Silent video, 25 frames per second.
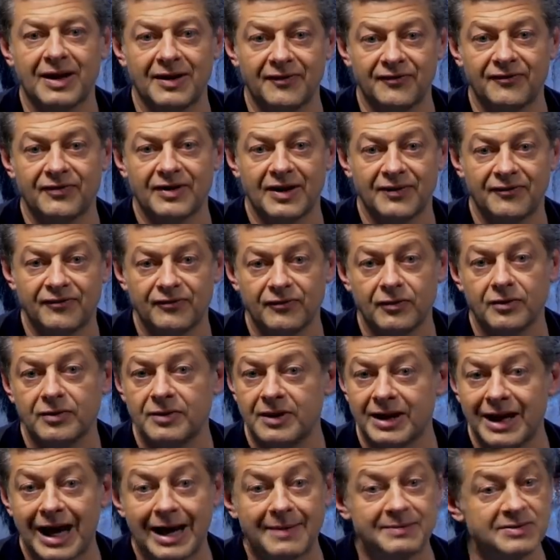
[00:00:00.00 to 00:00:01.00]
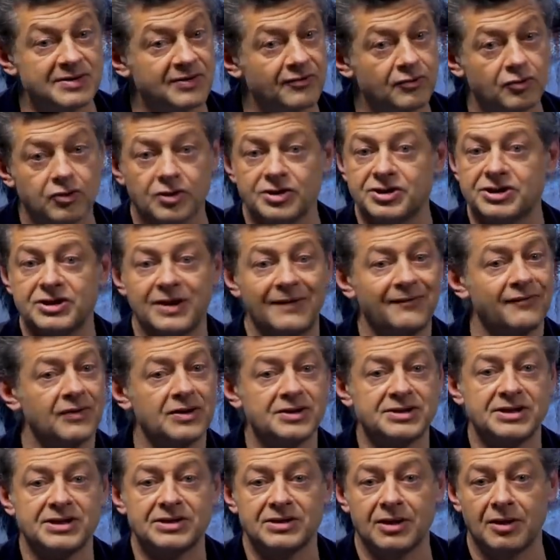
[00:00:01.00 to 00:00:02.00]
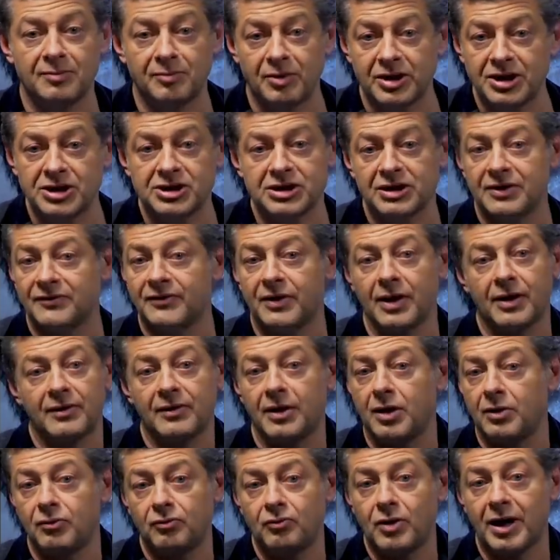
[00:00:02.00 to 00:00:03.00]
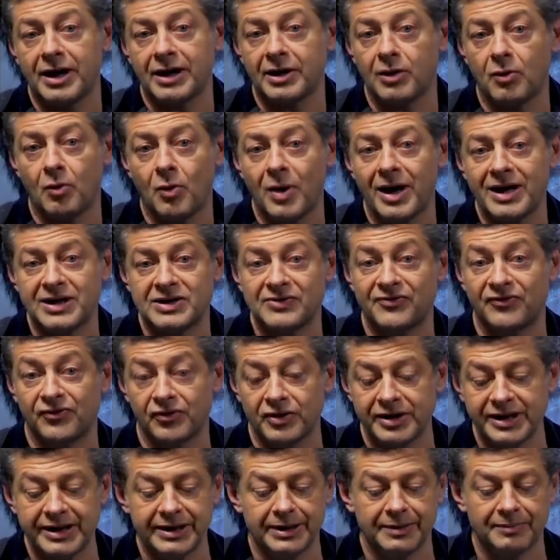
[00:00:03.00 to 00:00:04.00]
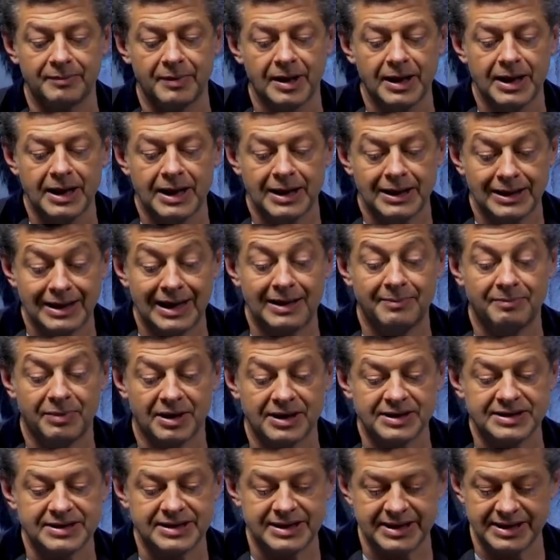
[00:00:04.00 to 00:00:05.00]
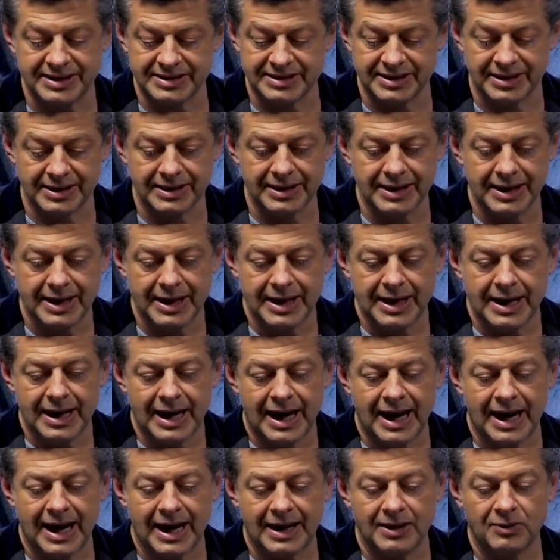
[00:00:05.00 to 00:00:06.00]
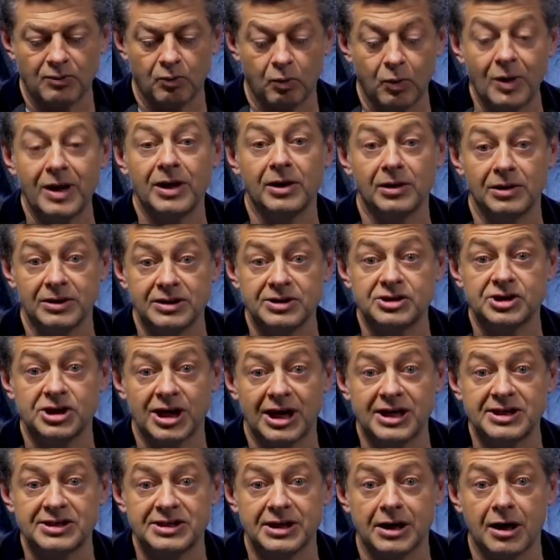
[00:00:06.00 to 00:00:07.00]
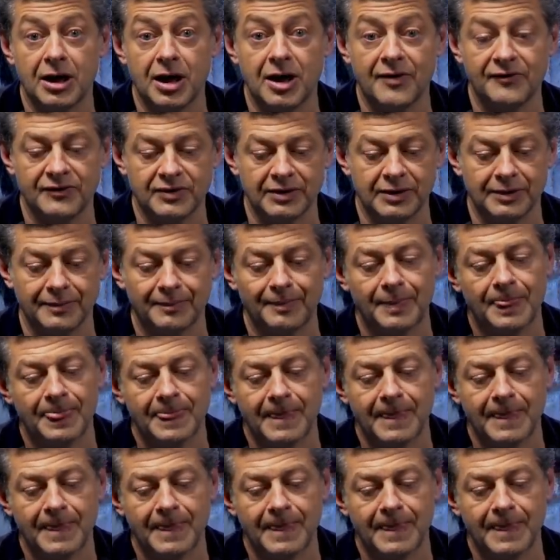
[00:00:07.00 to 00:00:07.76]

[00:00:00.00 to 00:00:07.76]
they've, they've the apes have crossed San Francisco Bridge and are, are running away to freedom, led by Caesar, and Will is chasing after them.